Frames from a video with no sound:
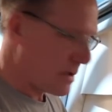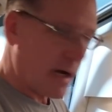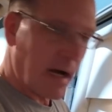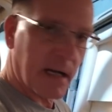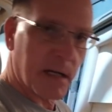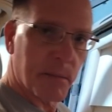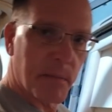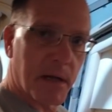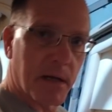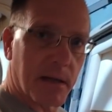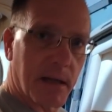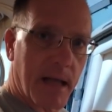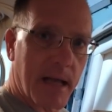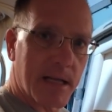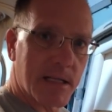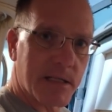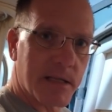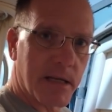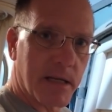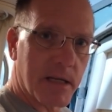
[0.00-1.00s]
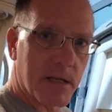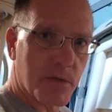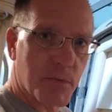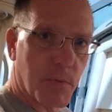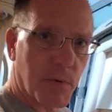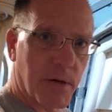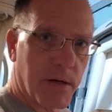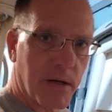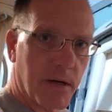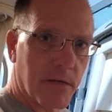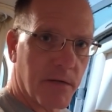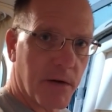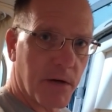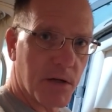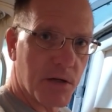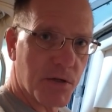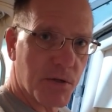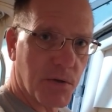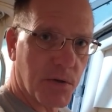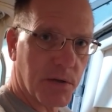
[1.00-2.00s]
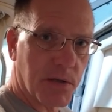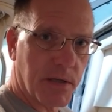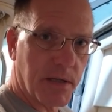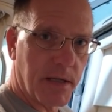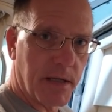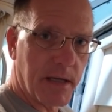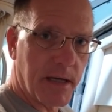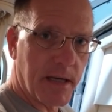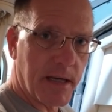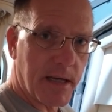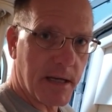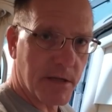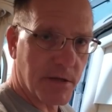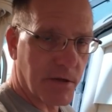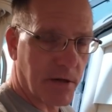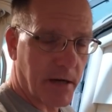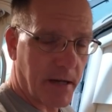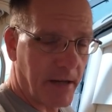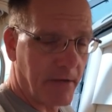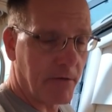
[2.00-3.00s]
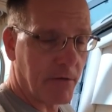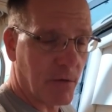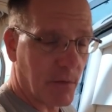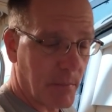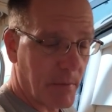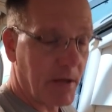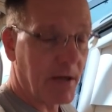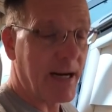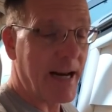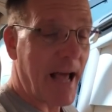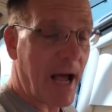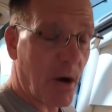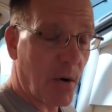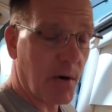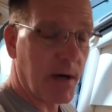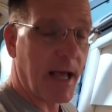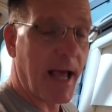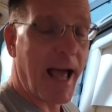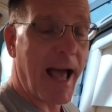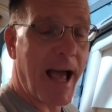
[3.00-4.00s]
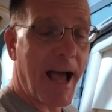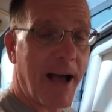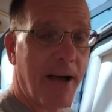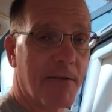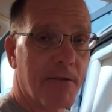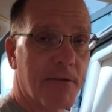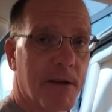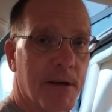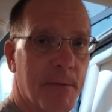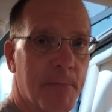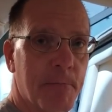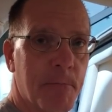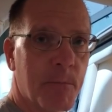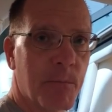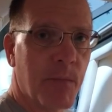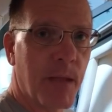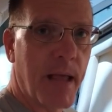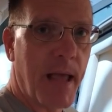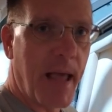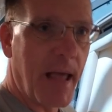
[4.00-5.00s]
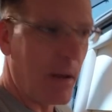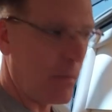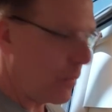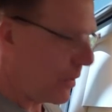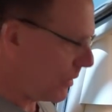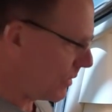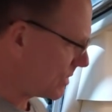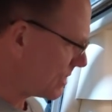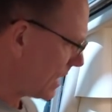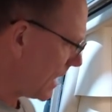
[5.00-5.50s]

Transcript: talking about it last night, because we were here very shortly uh, yesterday for about an hour and a half, and we were